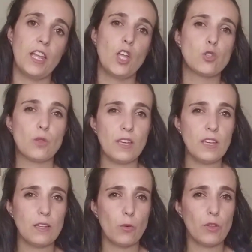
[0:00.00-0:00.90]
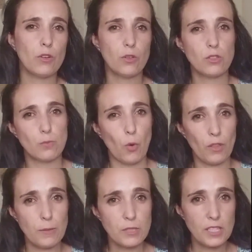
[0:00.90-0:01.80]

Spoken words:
Today, we don't use modems